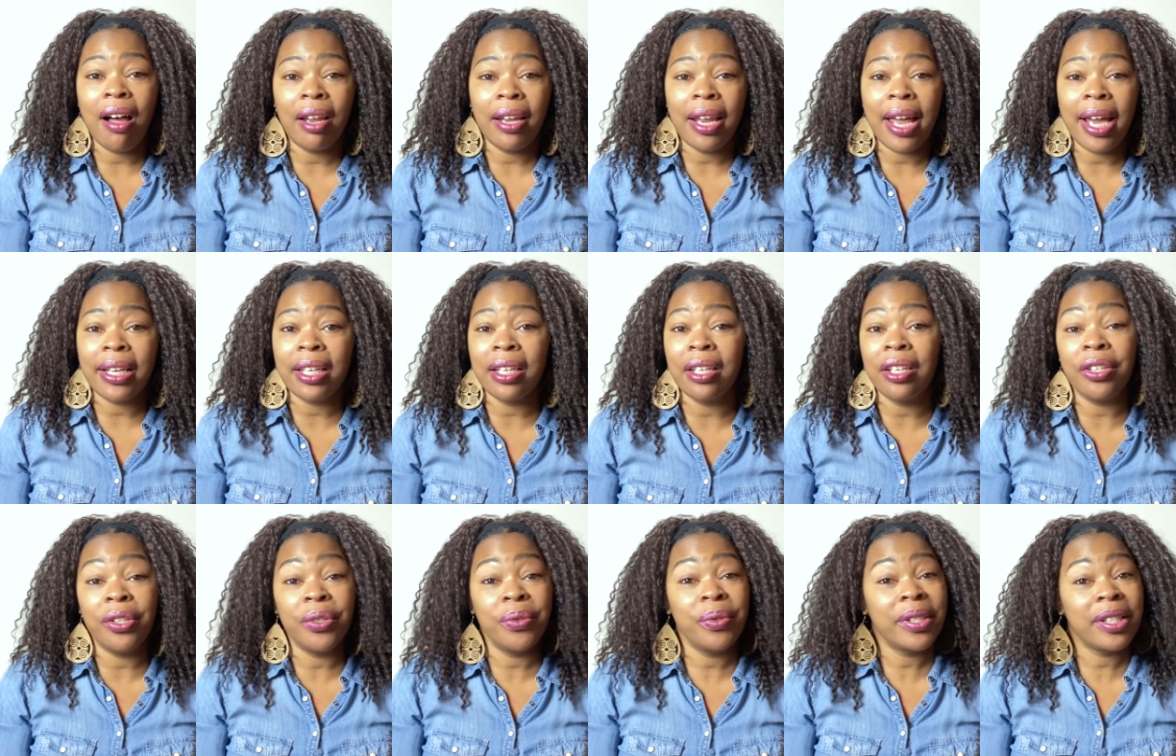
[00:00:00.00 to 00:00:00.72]
I can
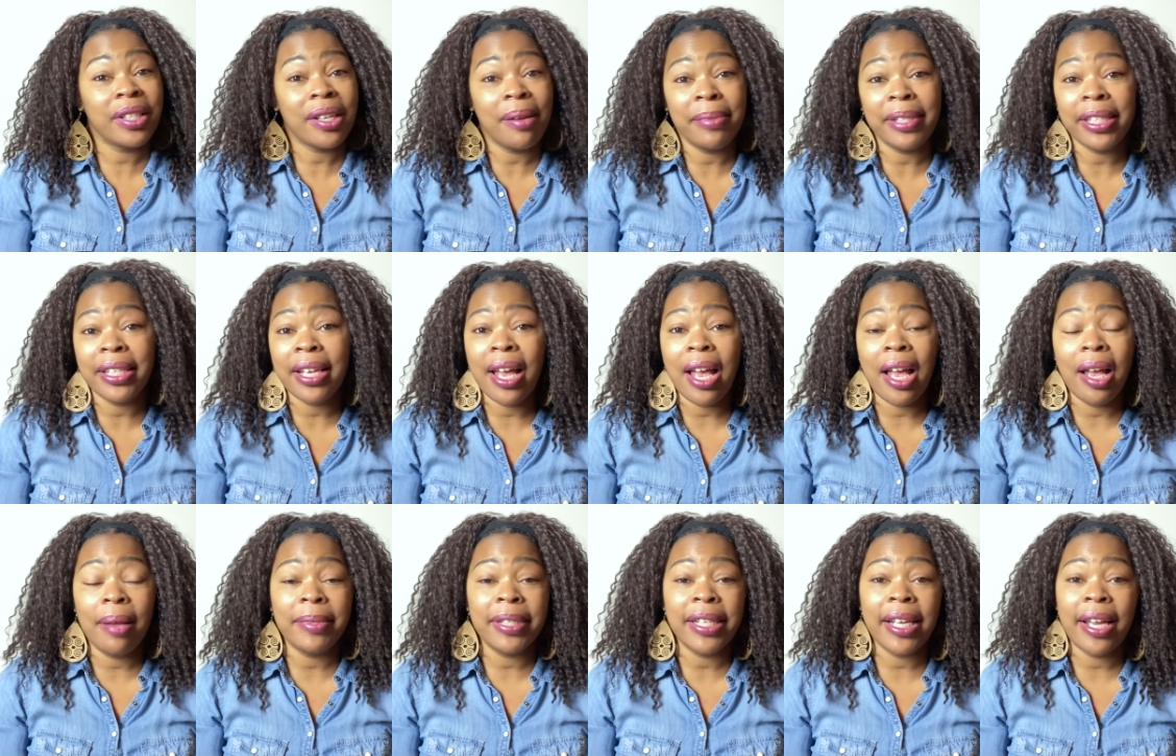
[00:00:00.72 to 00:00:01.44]
do
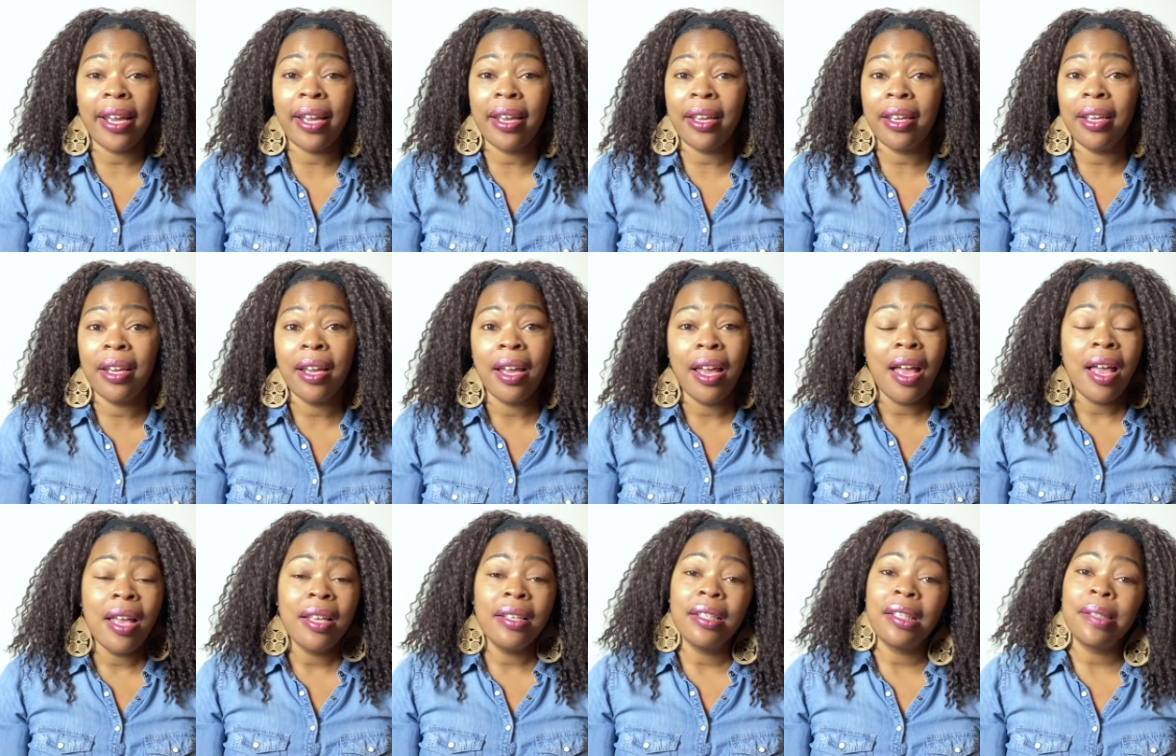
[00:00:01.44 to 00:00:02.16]
sometimes. Hey,
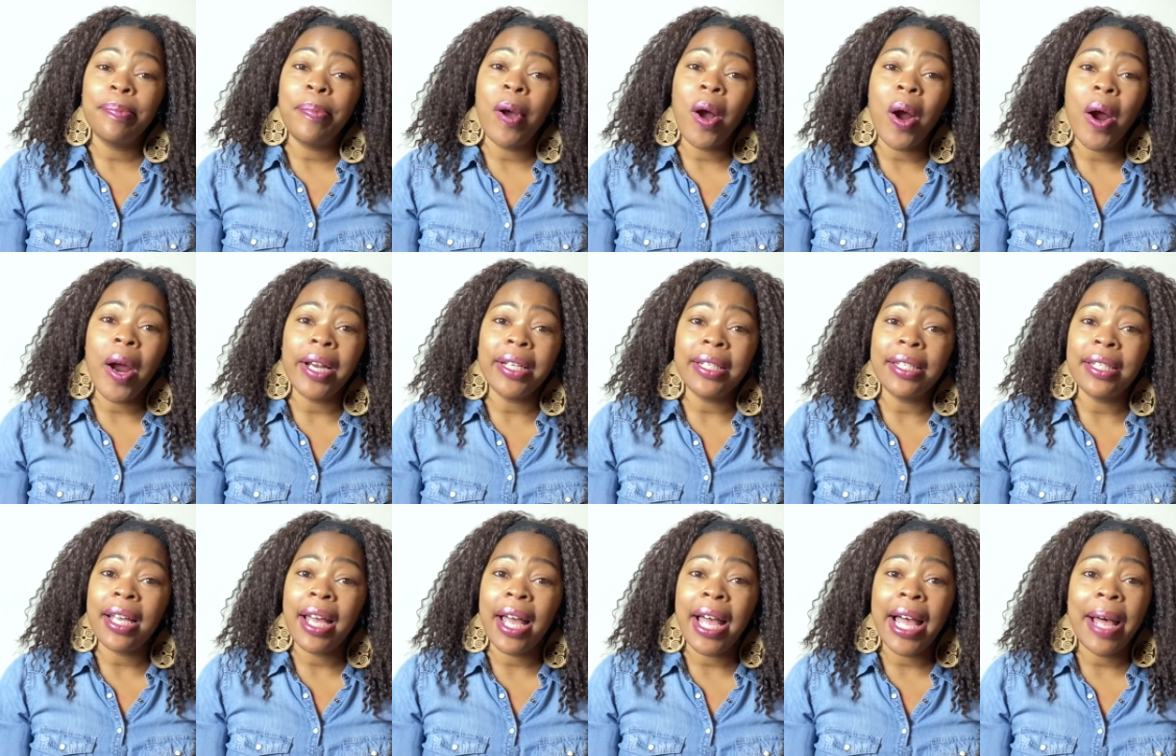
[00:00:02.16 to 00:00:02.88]
it's
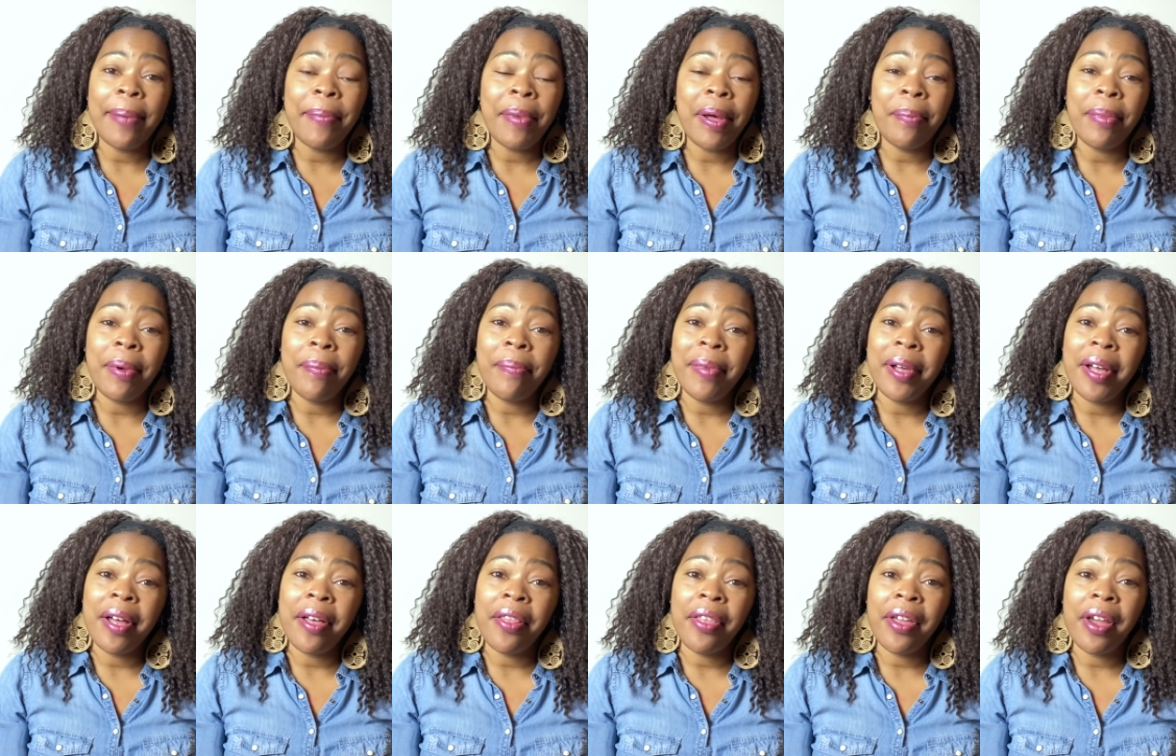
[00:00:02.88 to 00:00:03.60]
part-time, I'm a
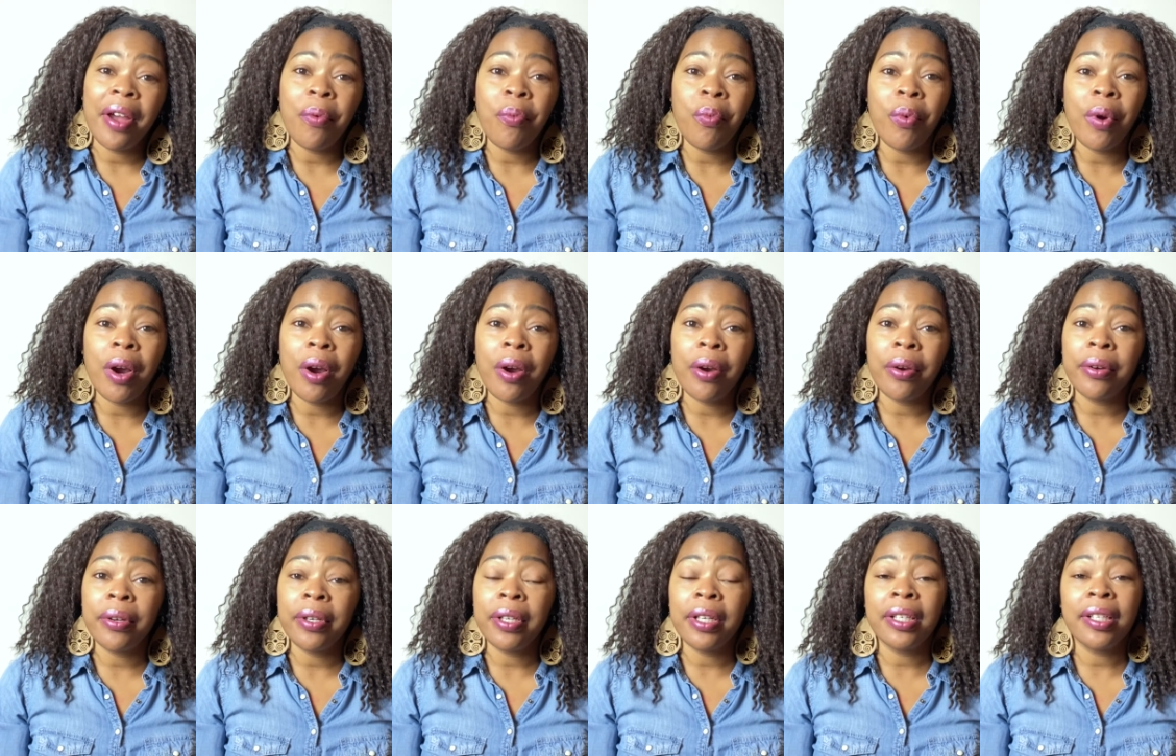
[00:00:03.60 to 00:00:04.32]
mother, I
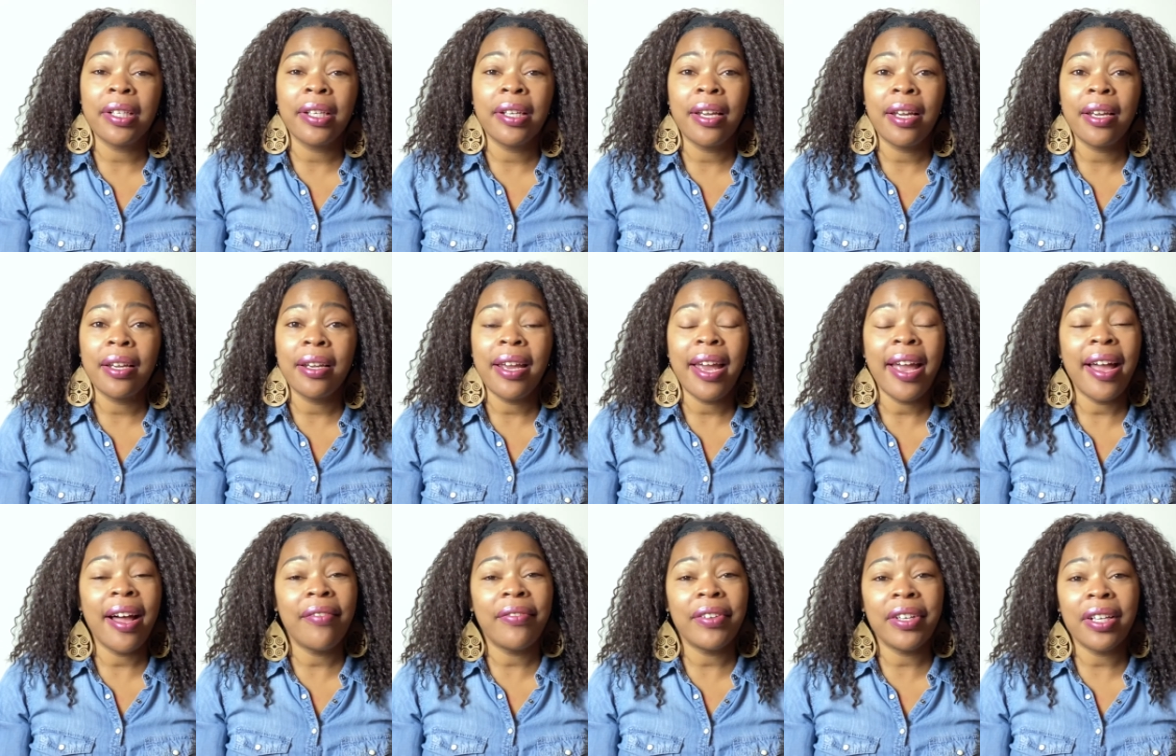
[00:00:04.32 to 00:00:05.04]
work,
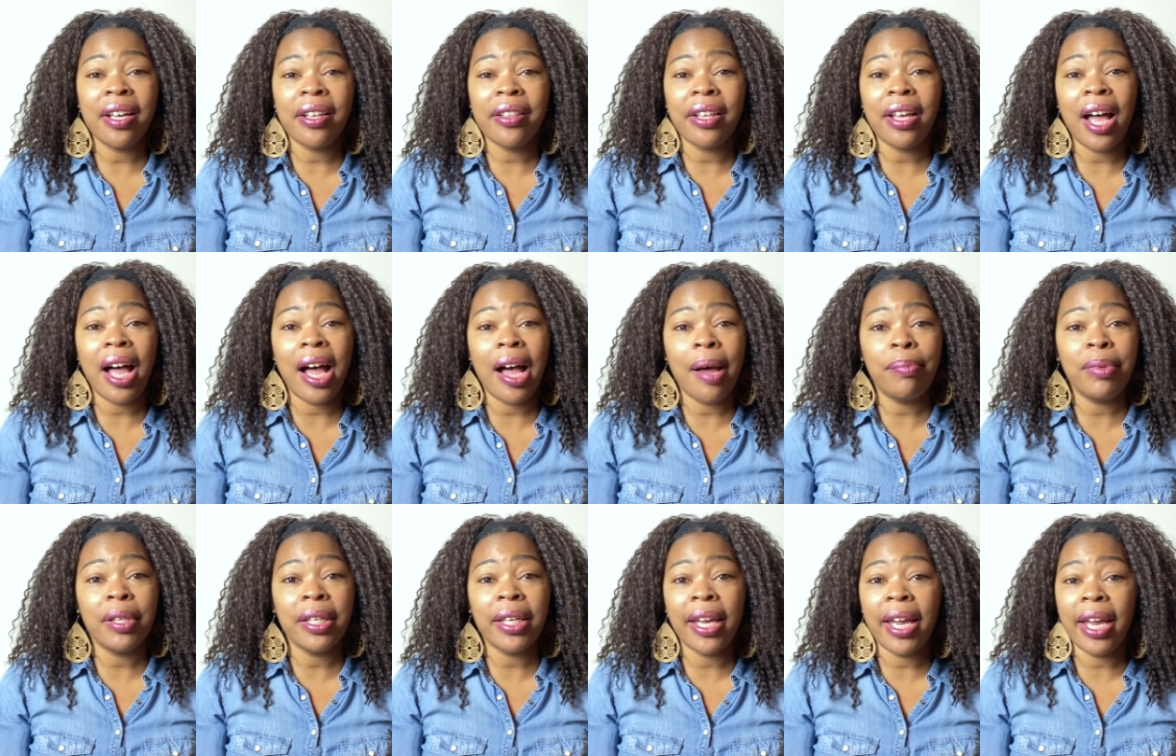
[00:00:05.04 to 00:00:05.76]
have other
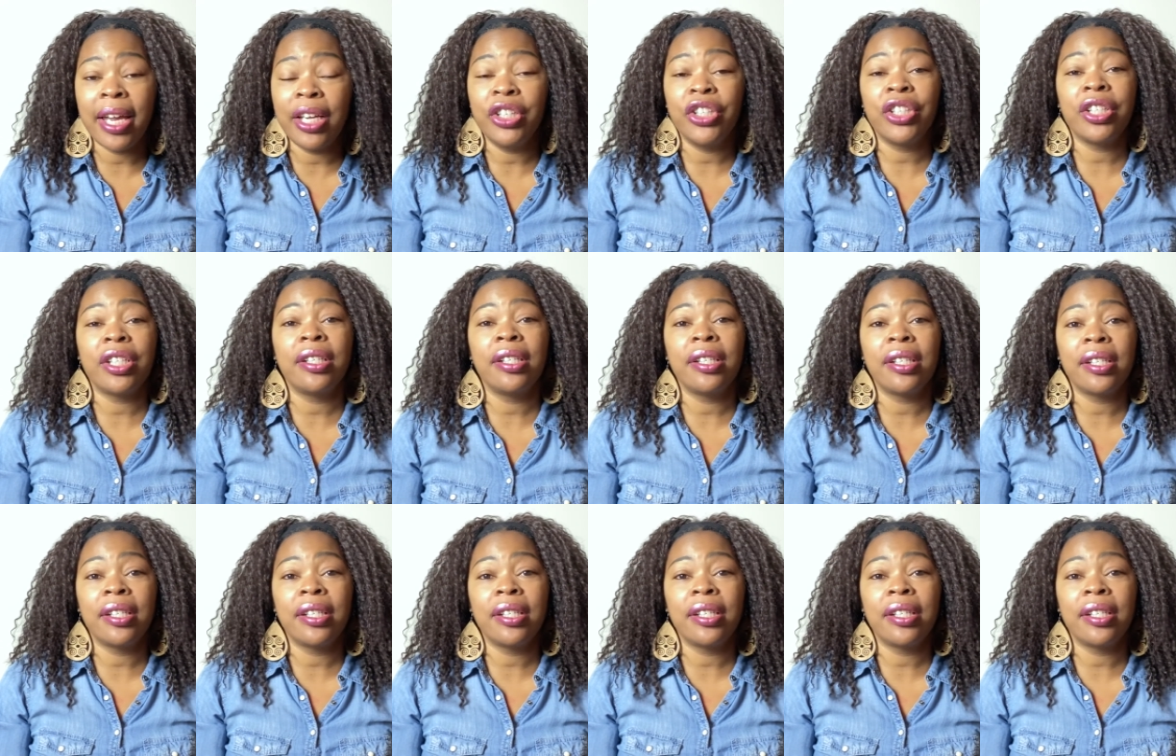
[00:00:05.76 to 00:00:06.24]
obligations.